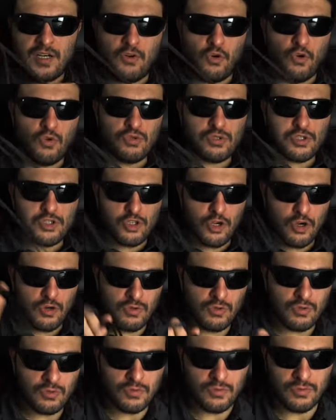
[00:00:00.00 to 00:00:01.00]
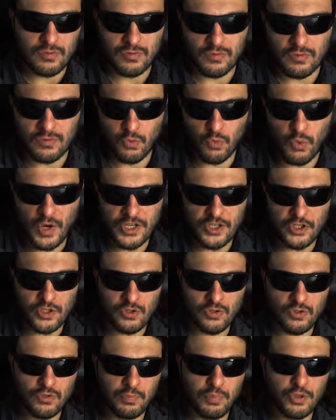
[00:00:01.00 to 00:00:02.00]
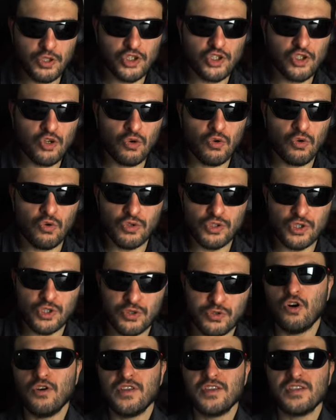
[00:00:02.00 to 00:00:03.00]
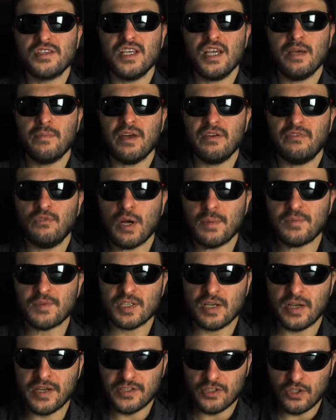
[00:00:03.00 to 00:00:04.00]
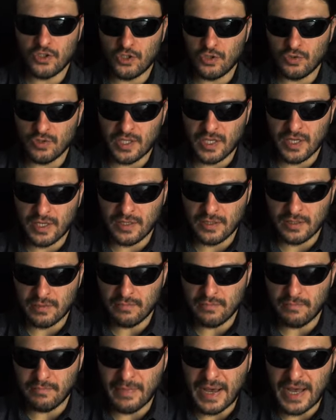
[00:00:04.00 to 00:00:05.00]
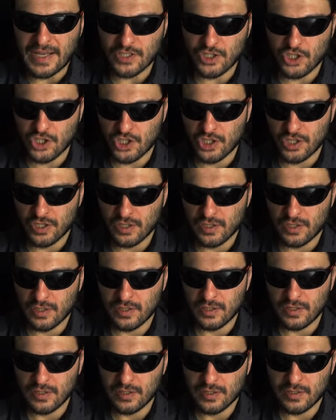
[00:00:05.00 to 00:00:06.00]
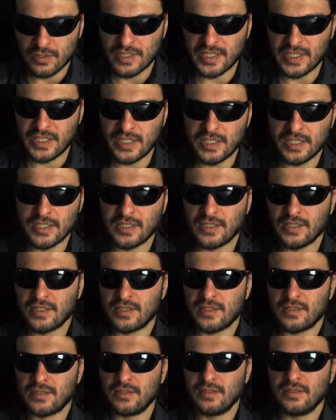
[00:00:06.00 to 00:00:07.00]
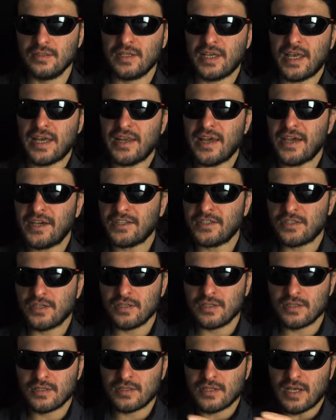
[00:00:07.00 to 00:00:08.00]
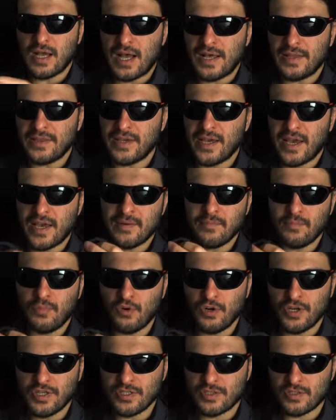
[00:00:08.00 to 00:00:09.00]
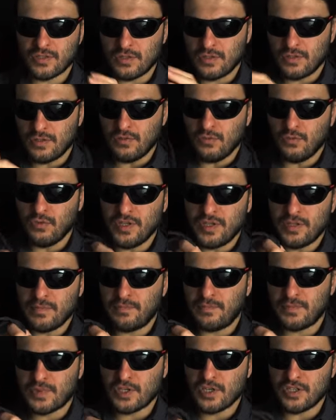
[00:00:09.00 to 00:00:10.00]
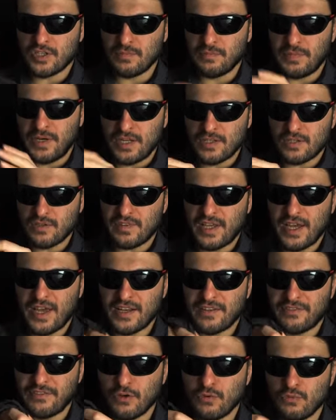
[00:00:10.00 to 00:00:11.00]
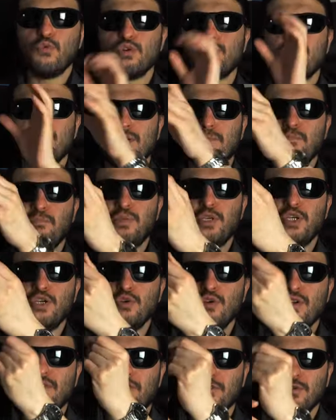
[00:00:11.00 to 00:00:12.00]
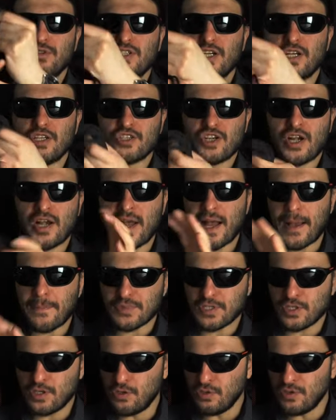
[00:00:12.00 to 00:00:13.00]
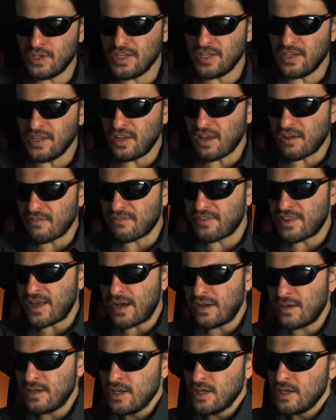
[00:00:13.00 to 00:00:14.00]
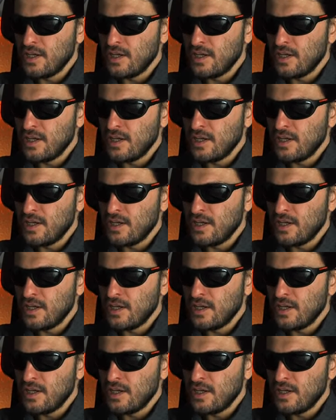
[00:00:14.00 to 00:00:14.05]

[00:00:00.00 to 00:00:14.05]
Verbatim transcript: Also, when you put your order on the ZMF website, you can match the connectors and the endpoints with certain parts of the headphone, which is a beautiful touch. I absolutely love that.